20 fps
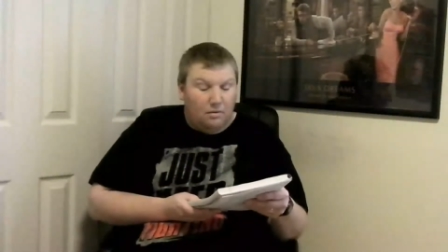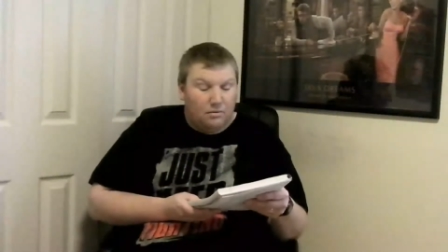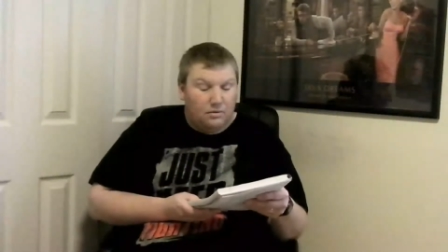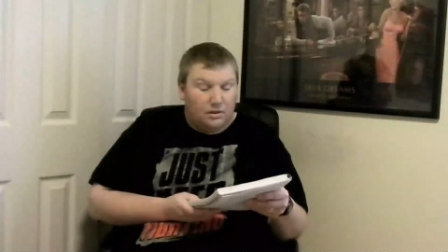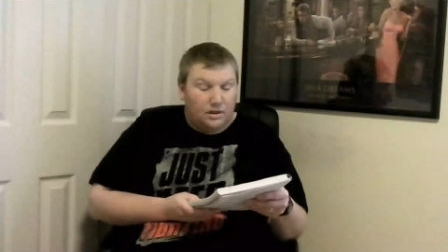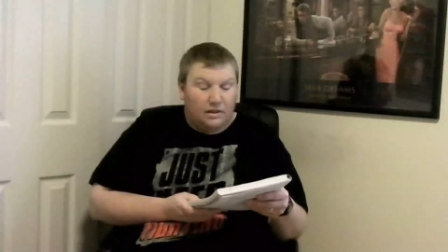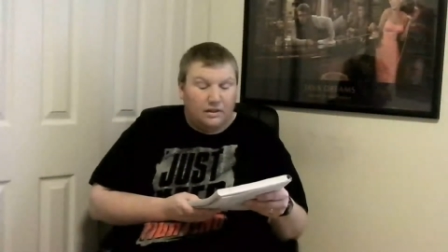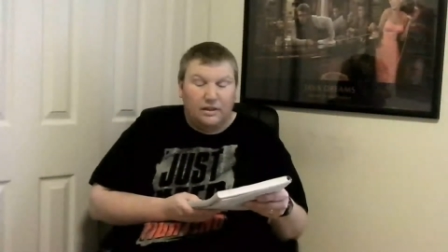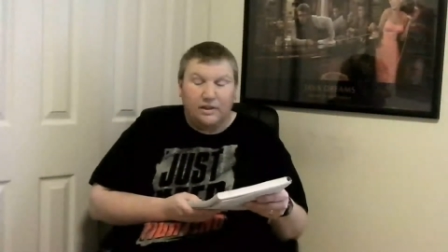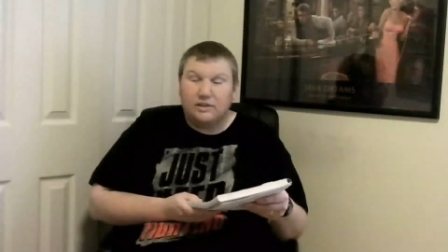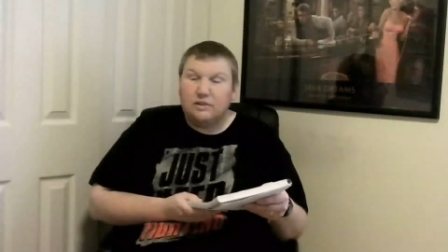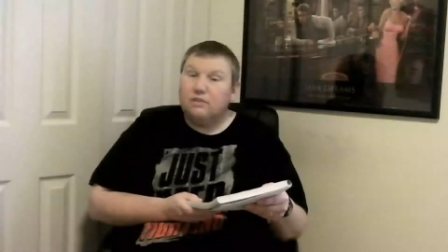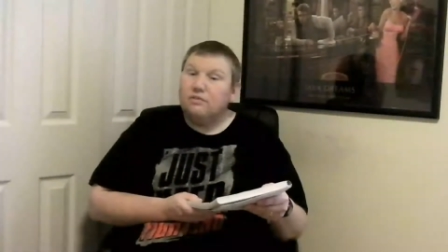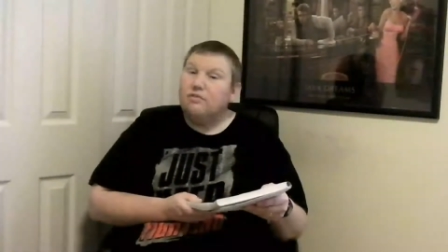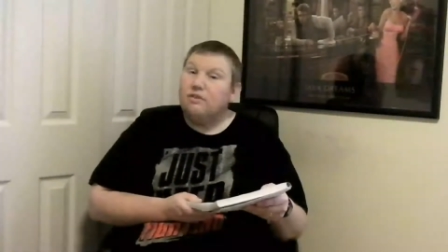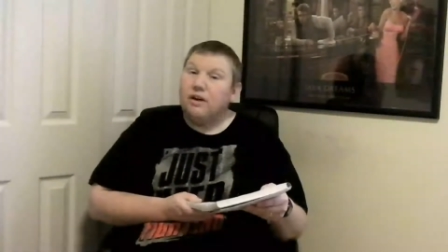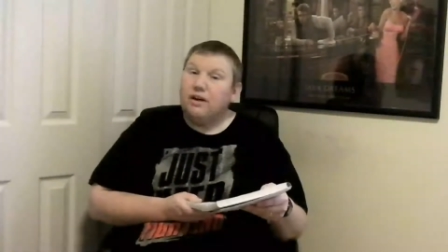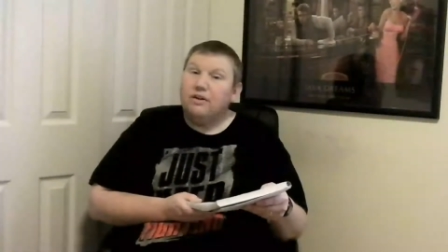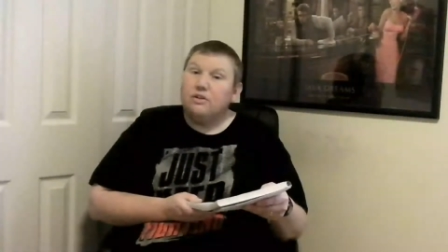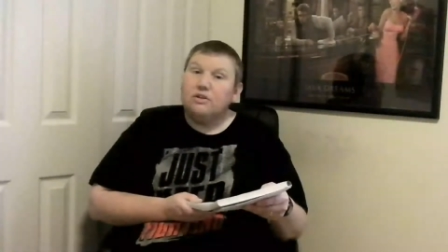That leads the
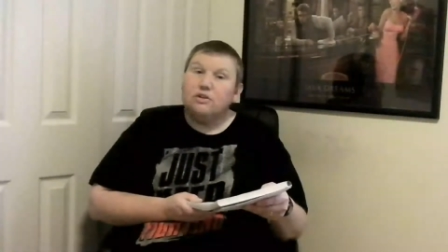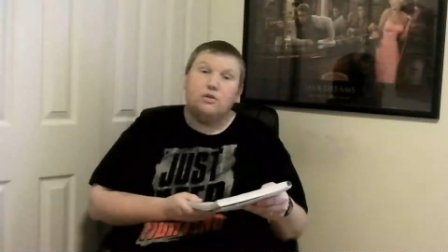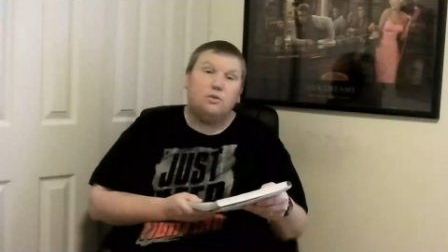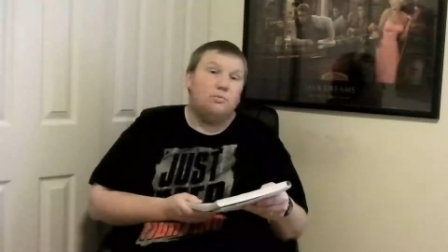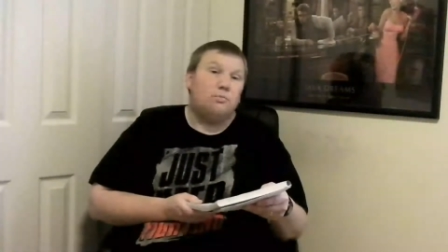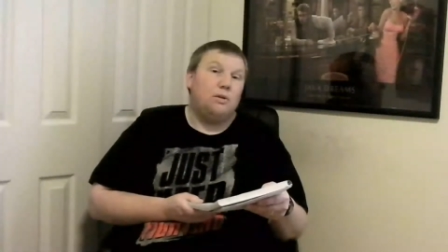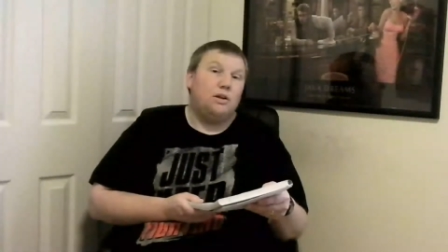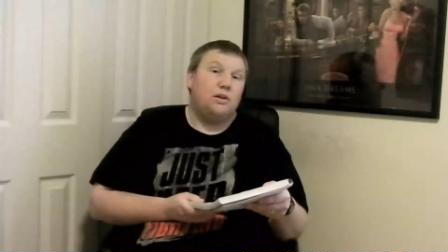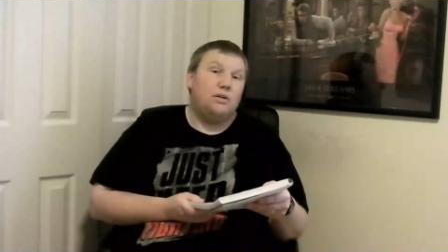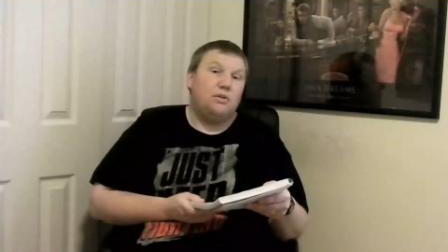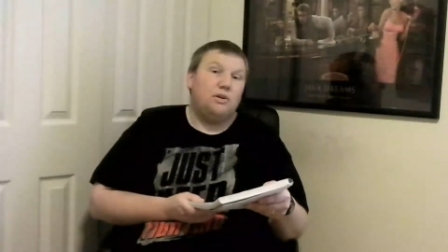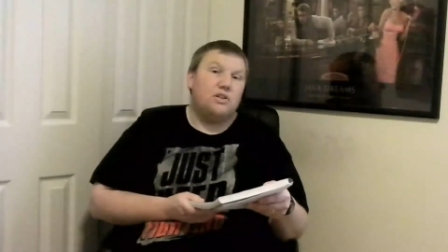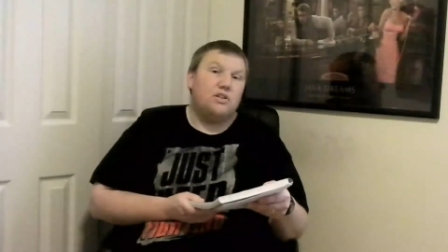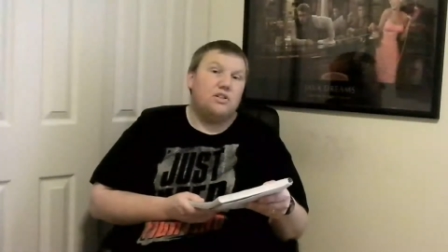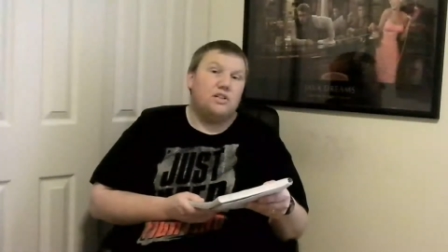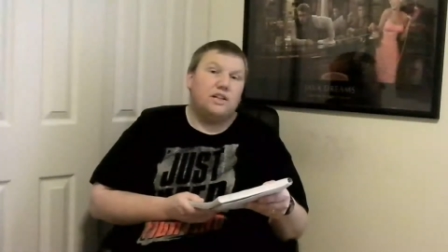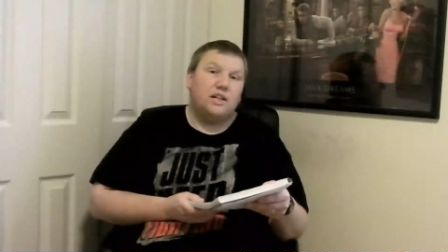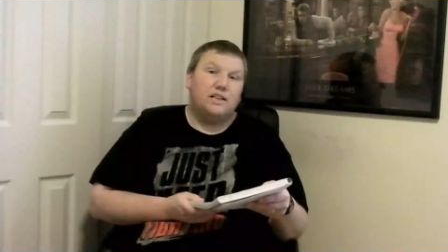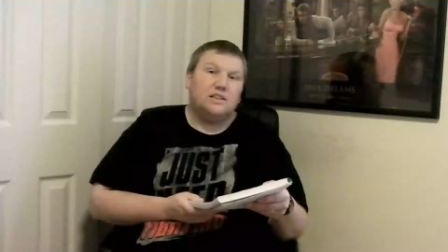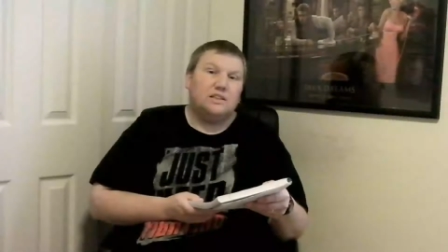finals to Blake Krish
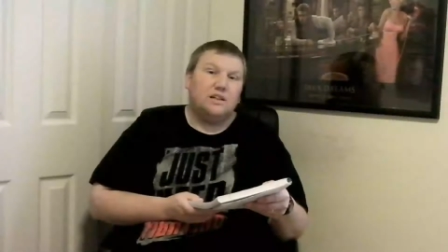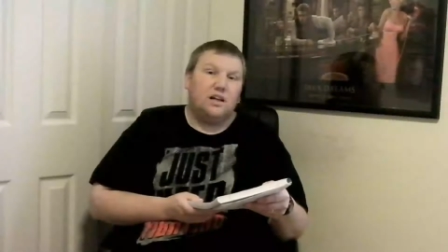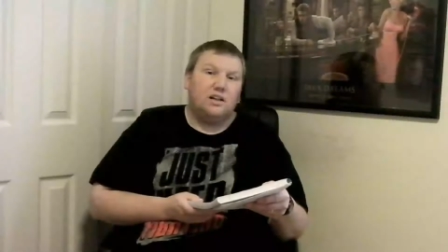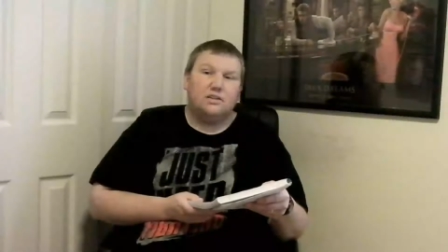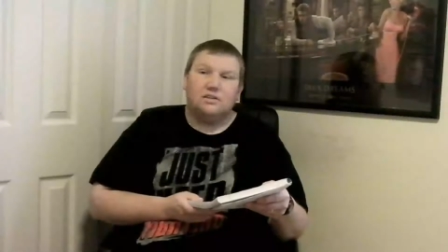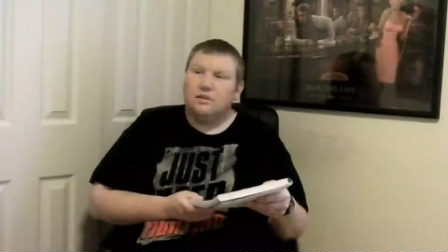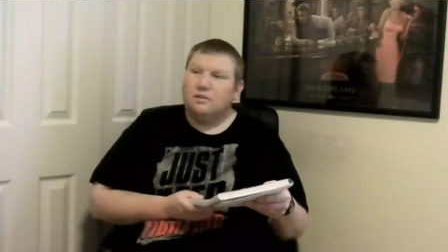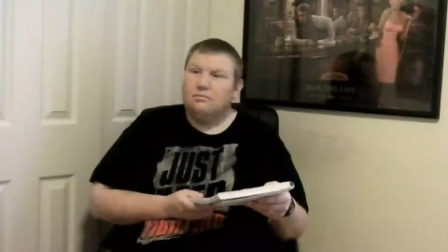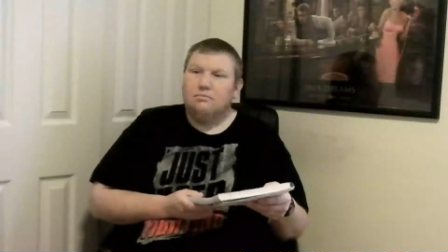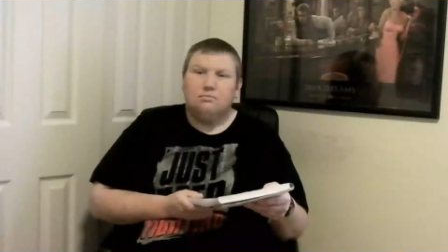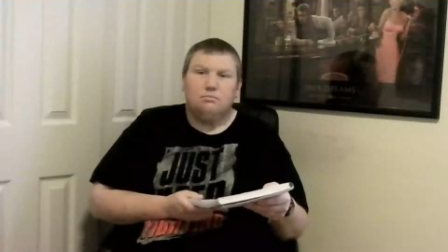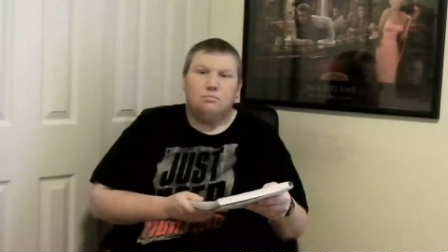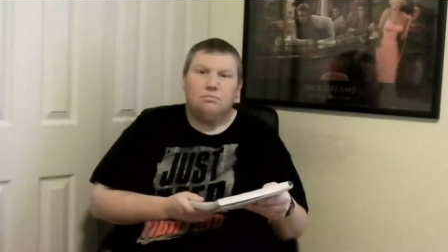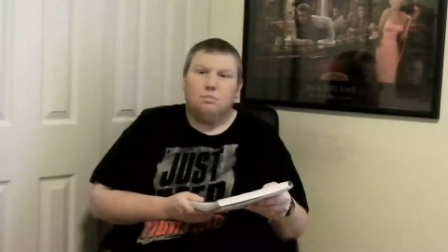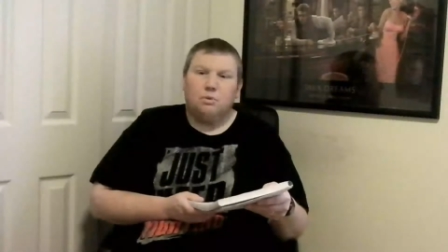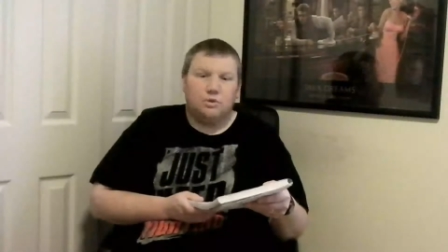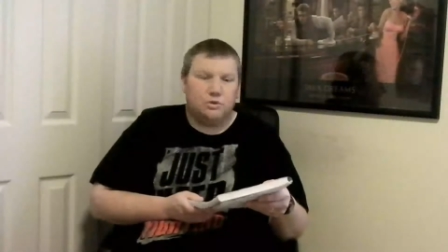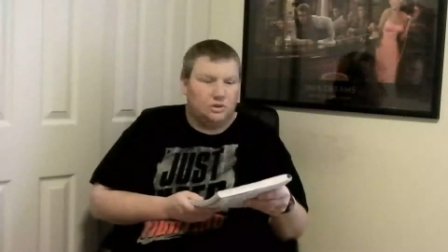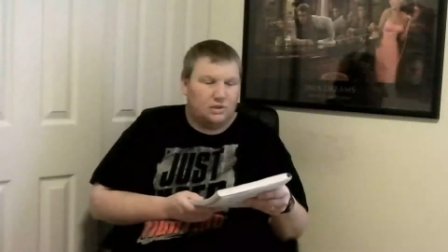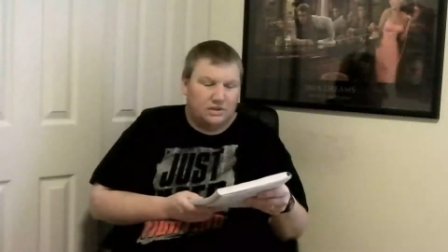and Ace Austin,
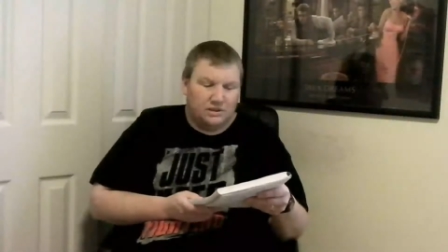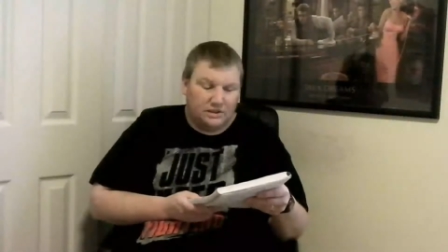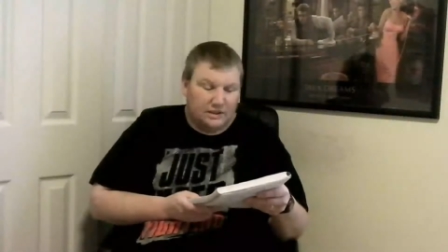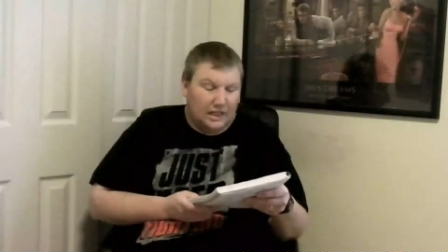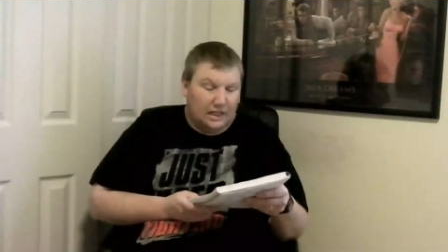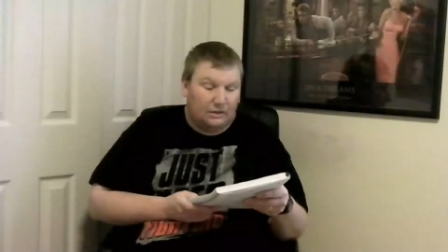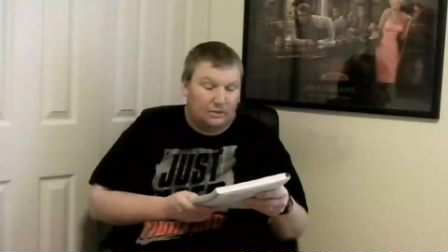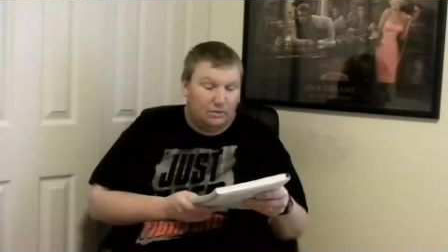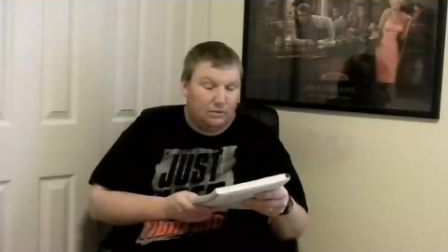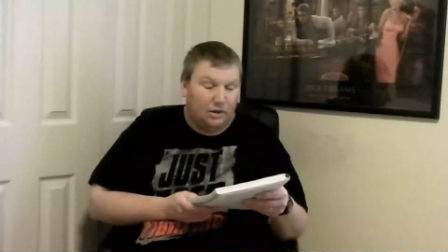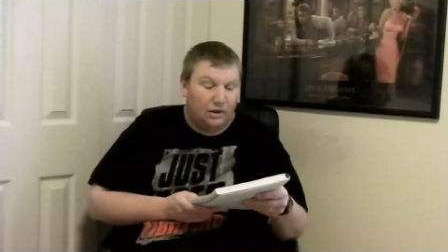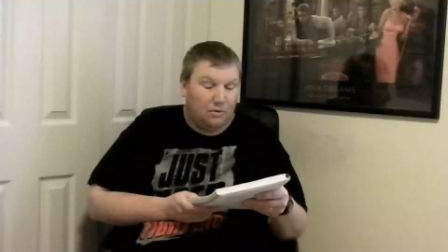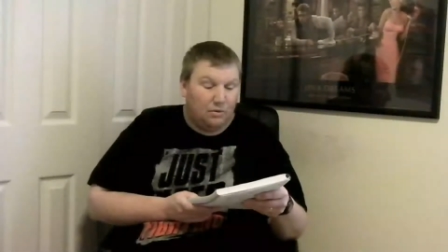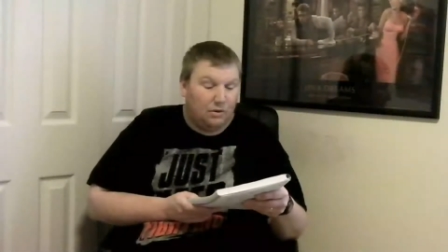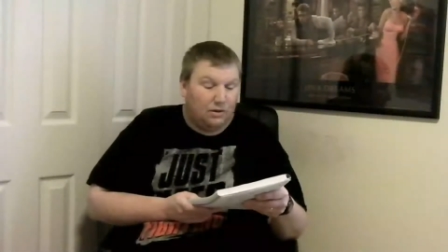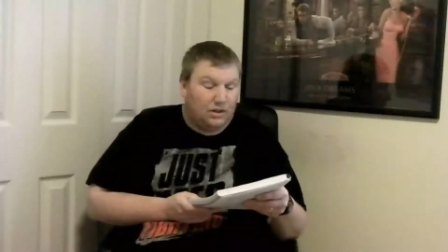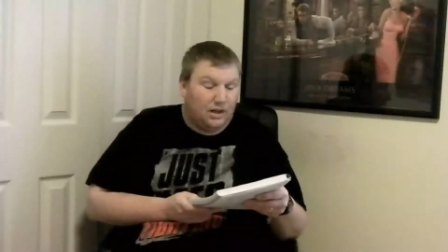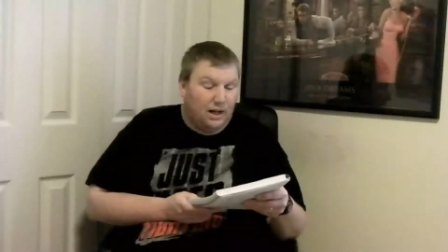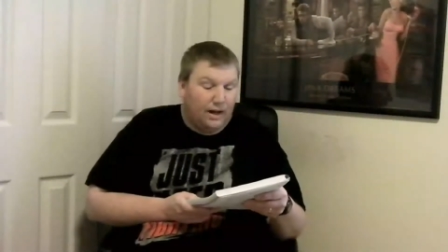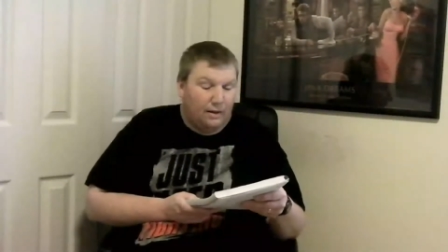which is exactly what I
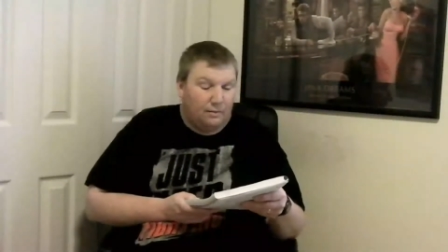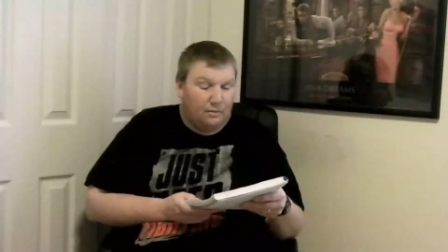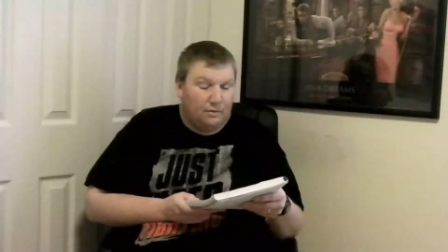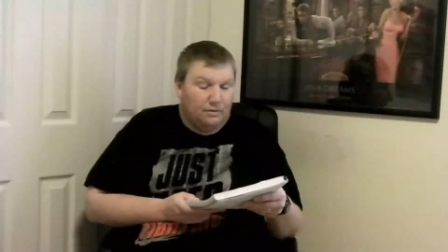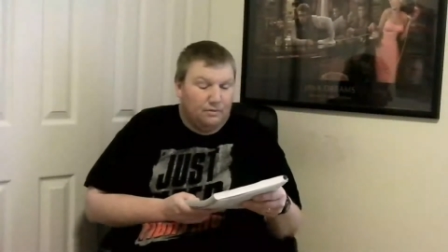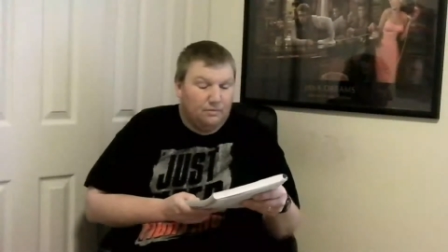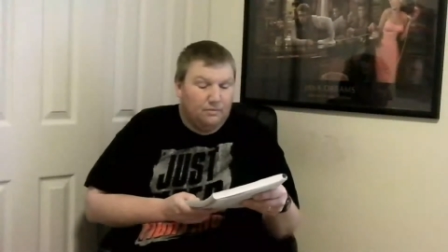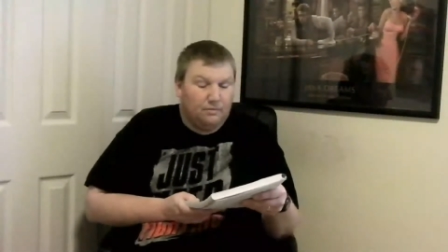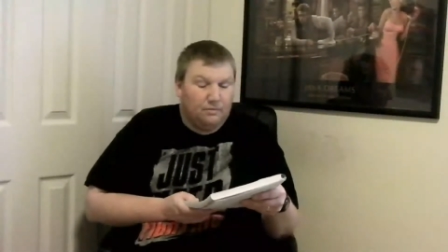wanted to happen.